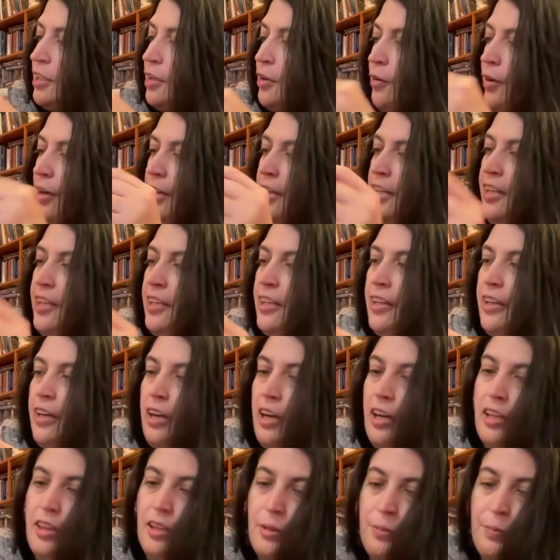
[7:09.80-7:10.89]
gradient
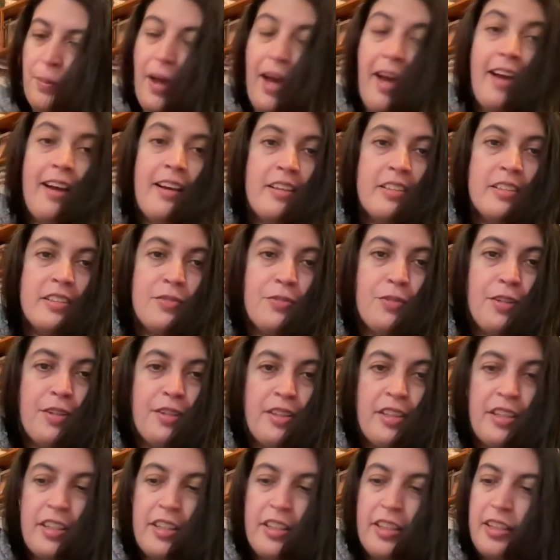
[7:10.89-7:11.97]
color packs for
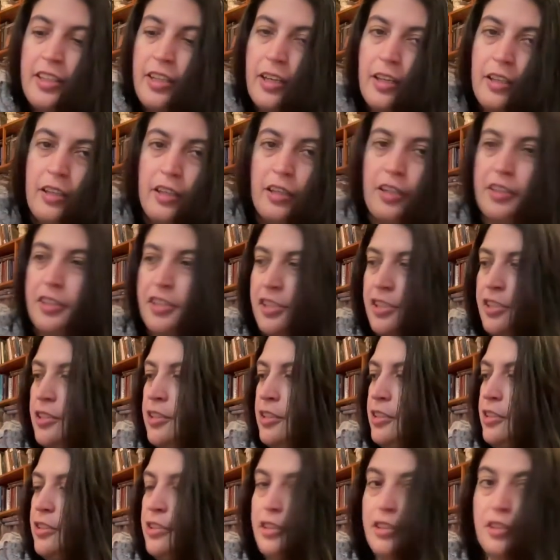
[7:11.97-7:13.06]
the
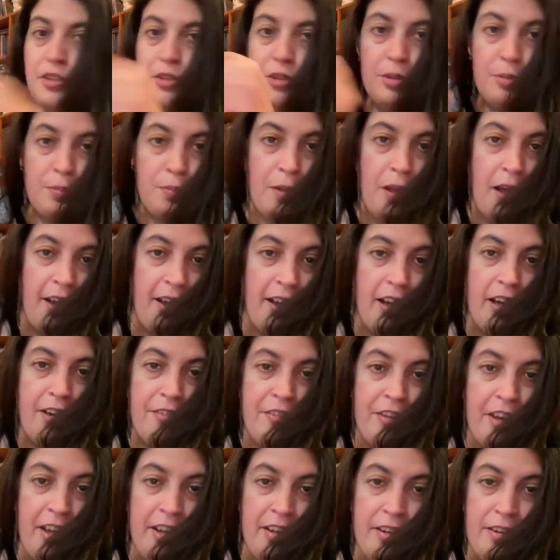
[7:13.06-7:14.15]
Herrschner's 2-ply
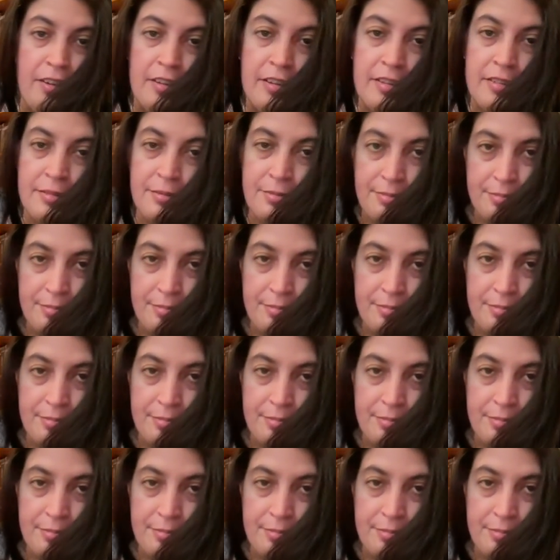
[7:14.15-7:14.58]
Afghan yarn.